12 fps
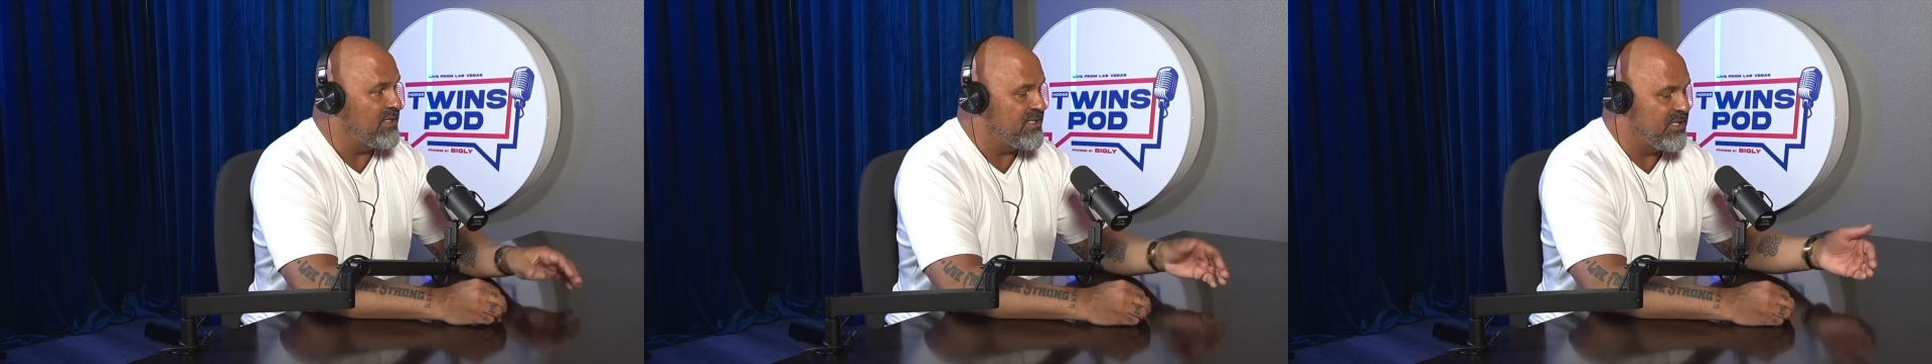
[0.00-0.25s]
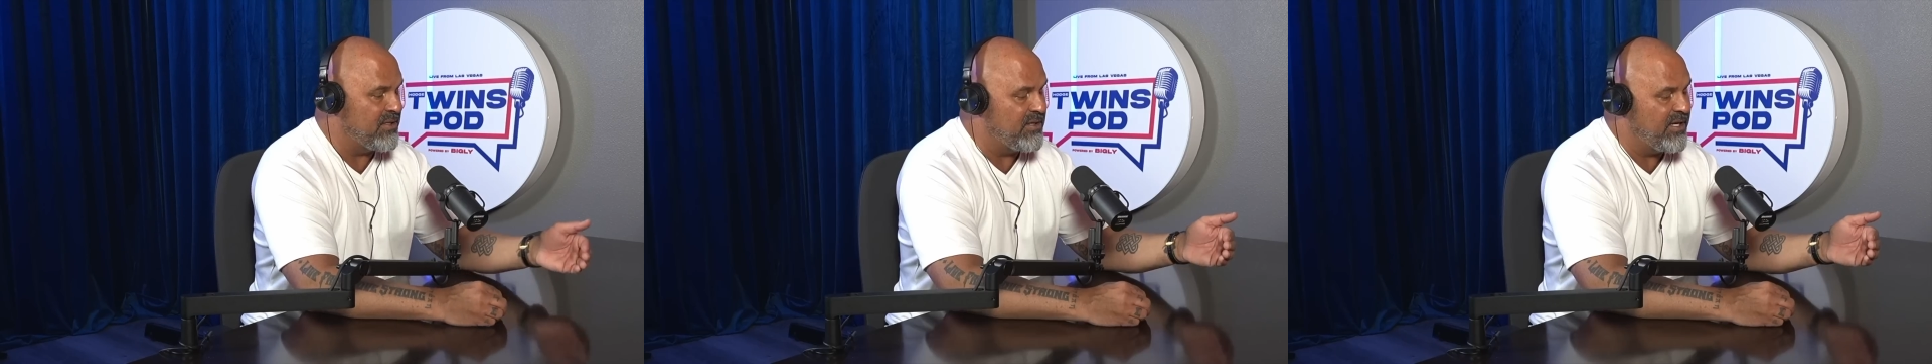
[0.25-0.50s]

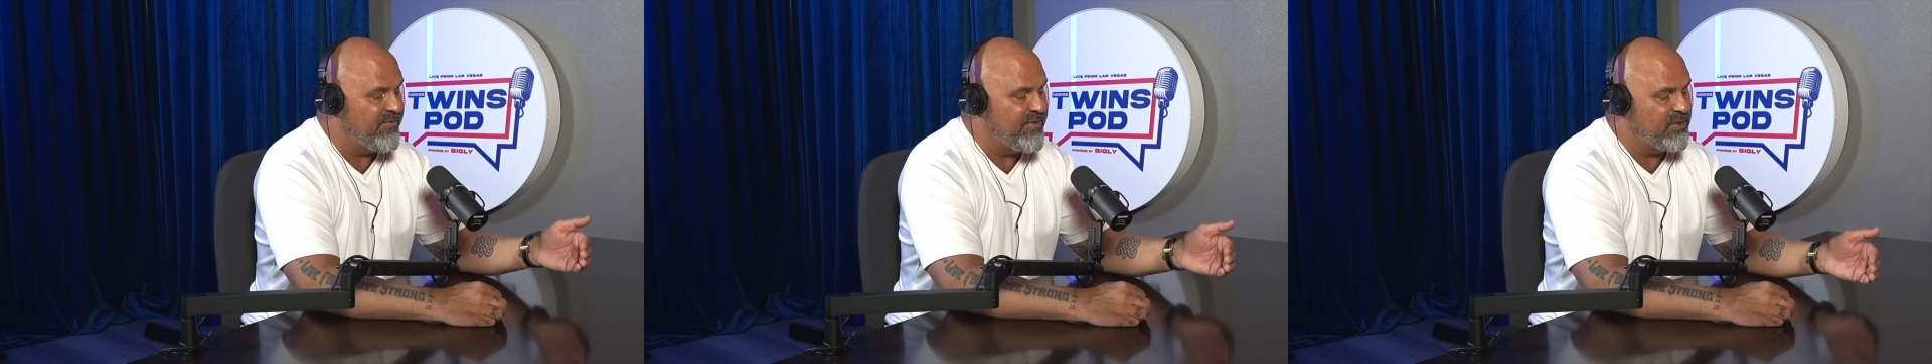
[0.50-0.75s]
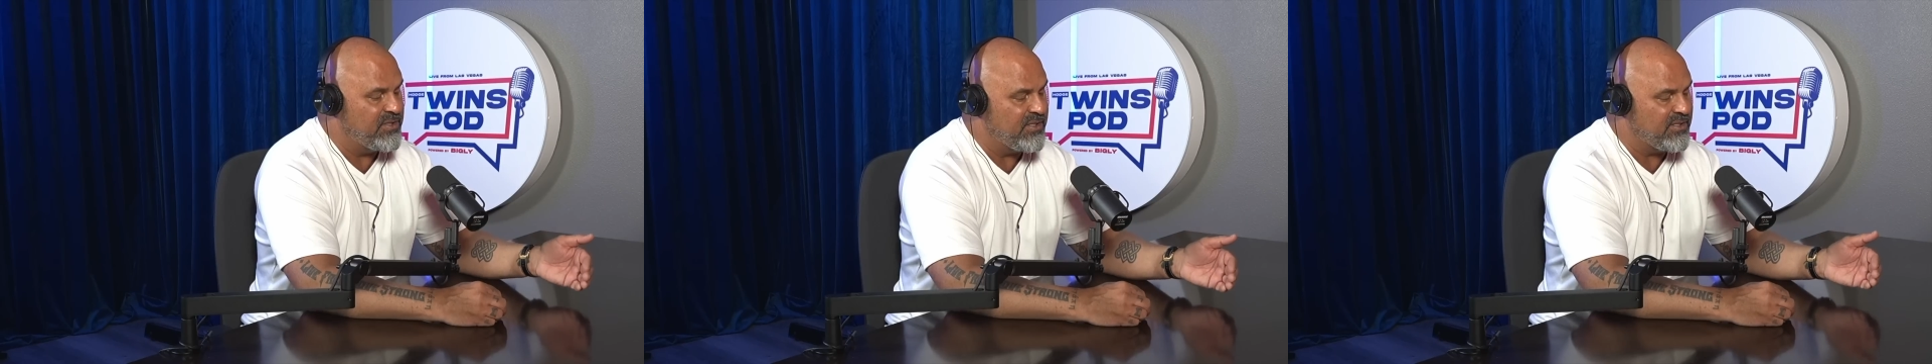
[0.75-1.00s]
So if you
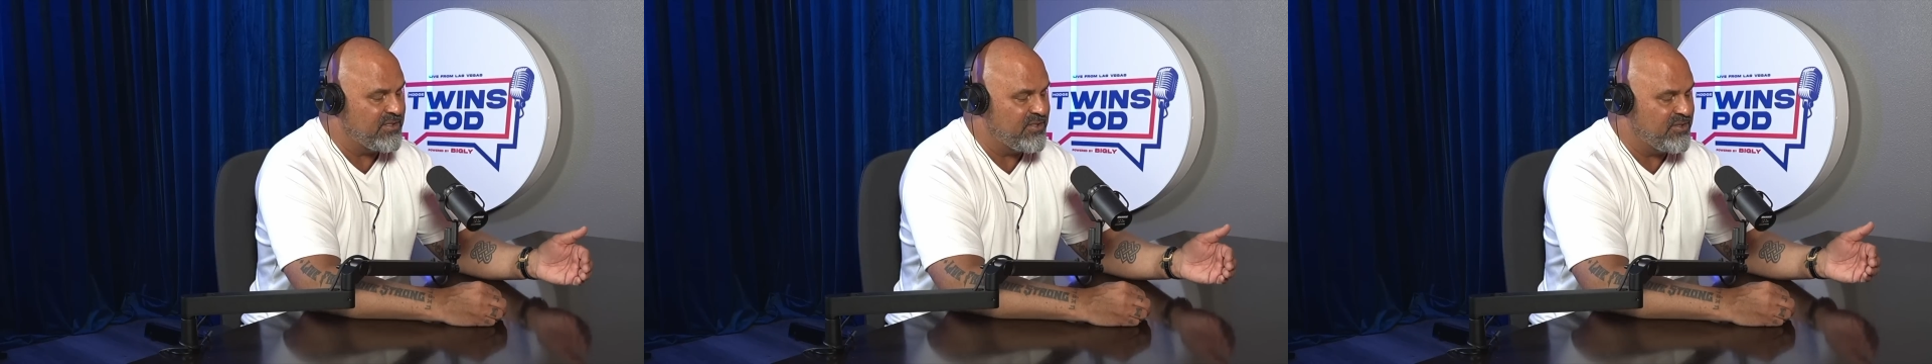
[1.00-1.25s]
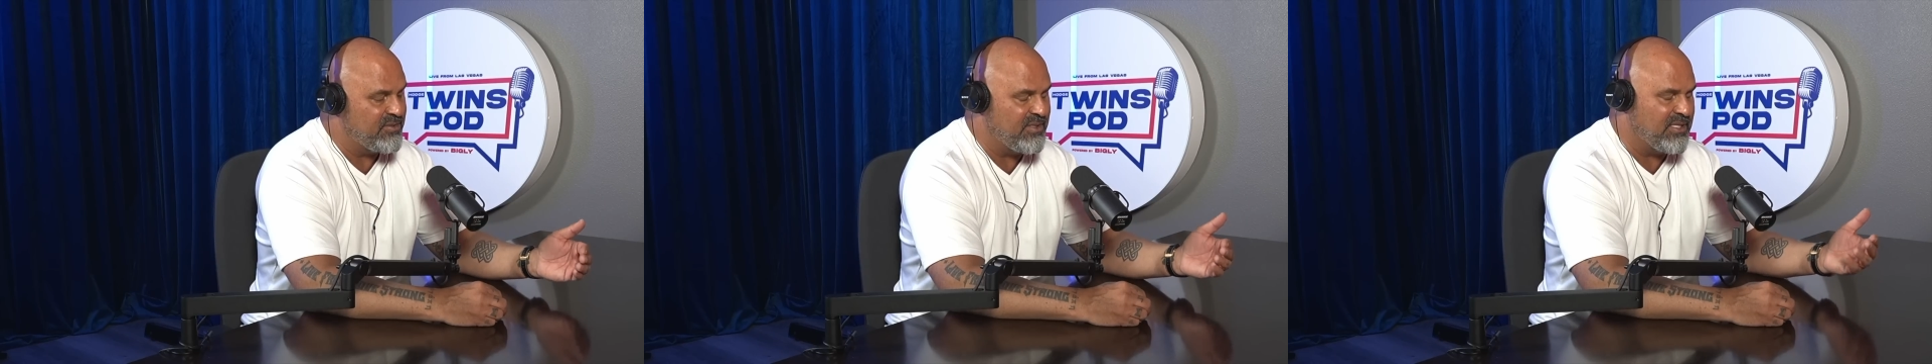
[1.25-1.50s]
took,
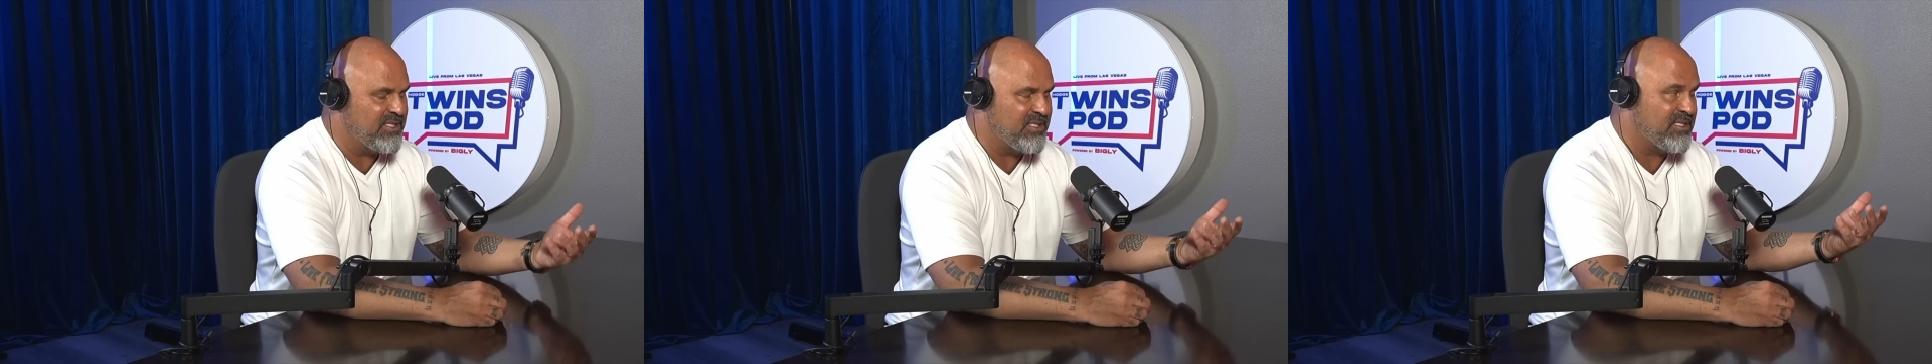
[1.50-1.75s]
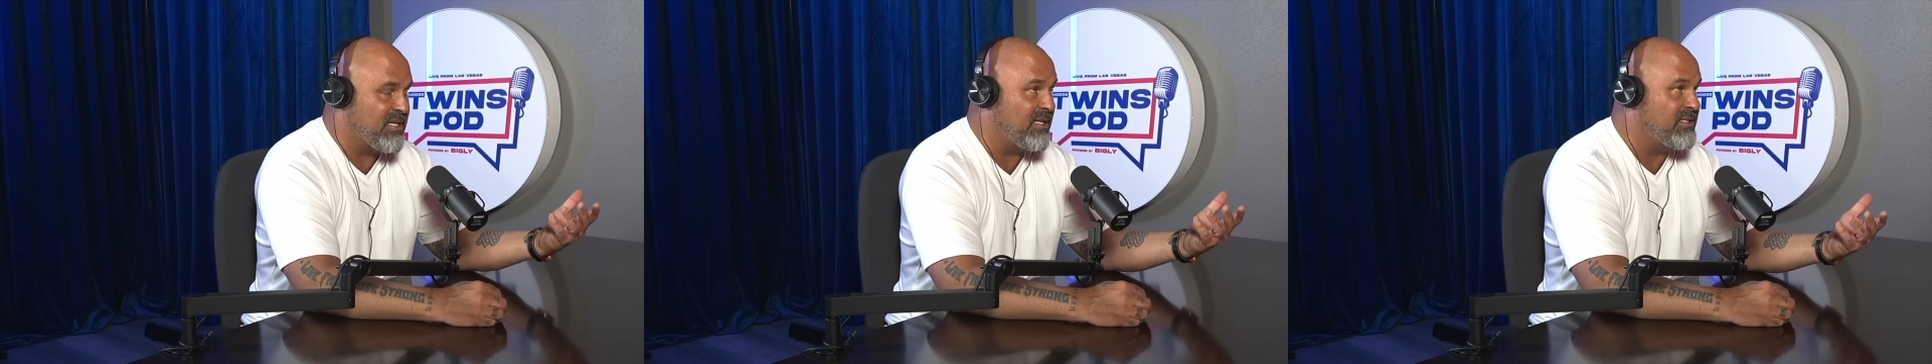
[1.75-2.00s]
let's
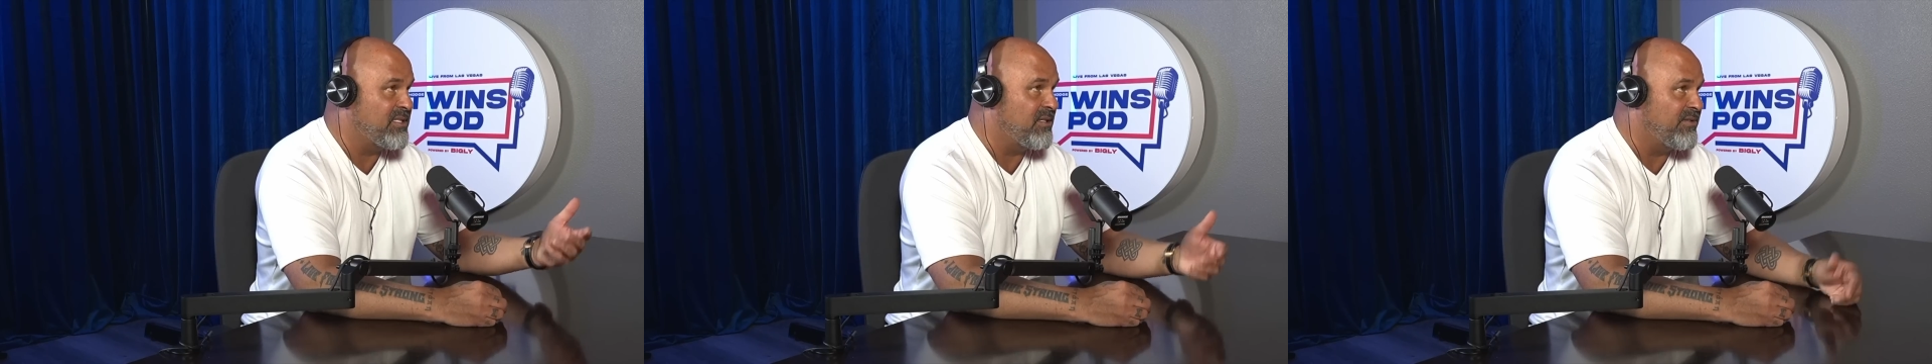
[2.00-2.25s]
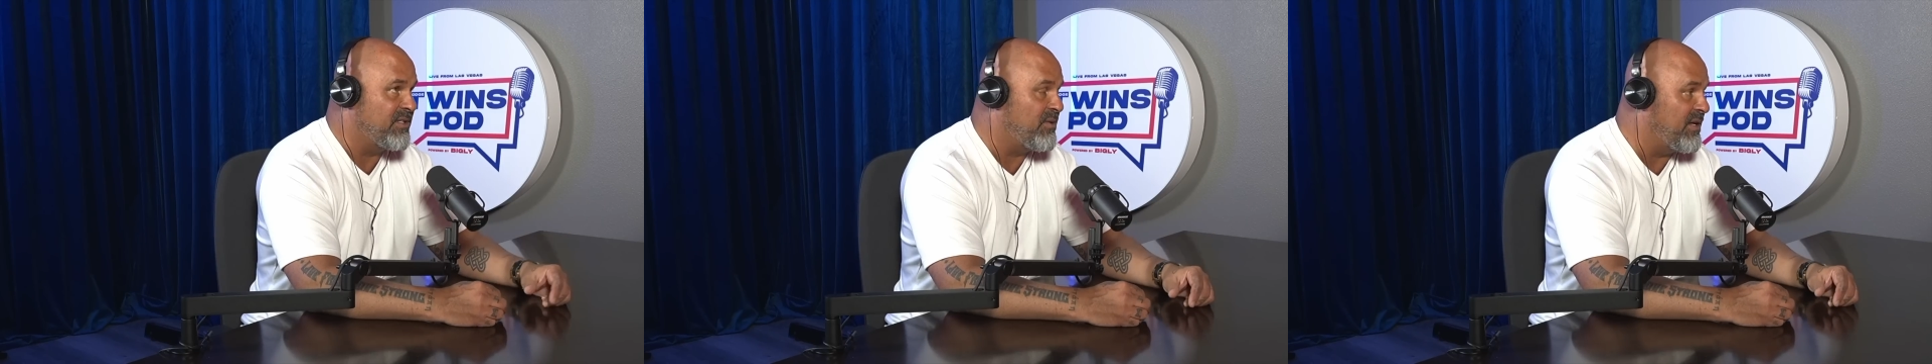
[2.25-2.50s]
just call
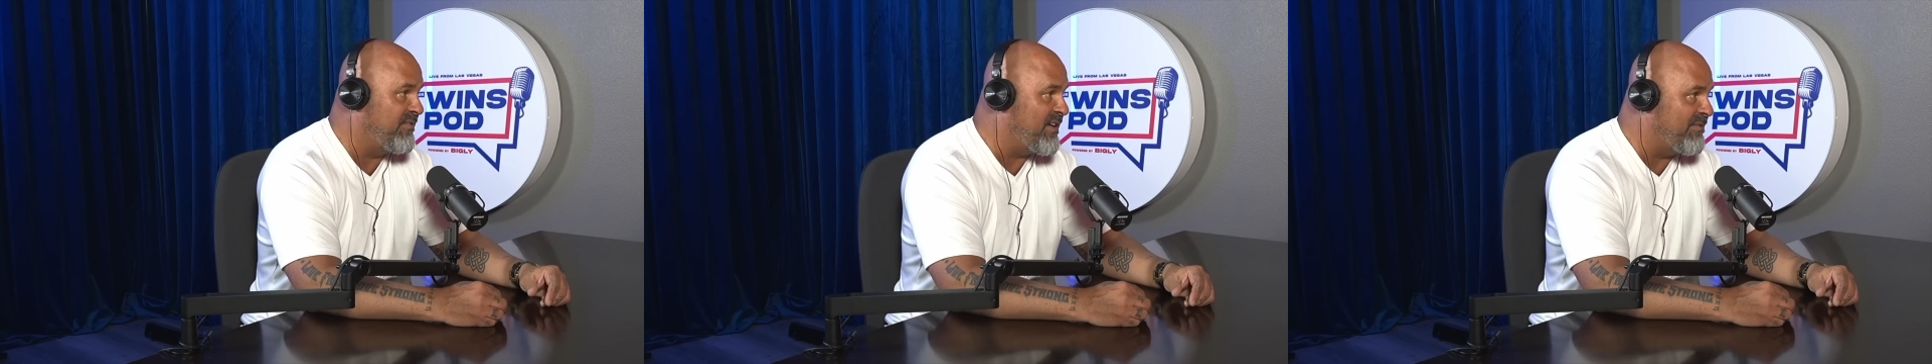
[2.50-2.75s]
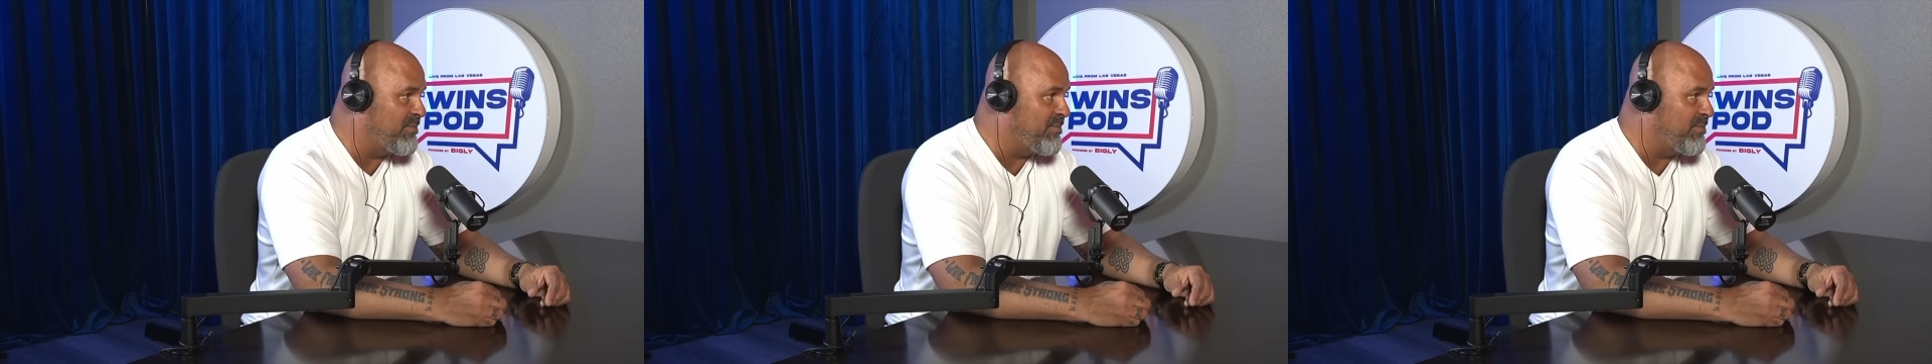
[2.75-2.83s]
silver $25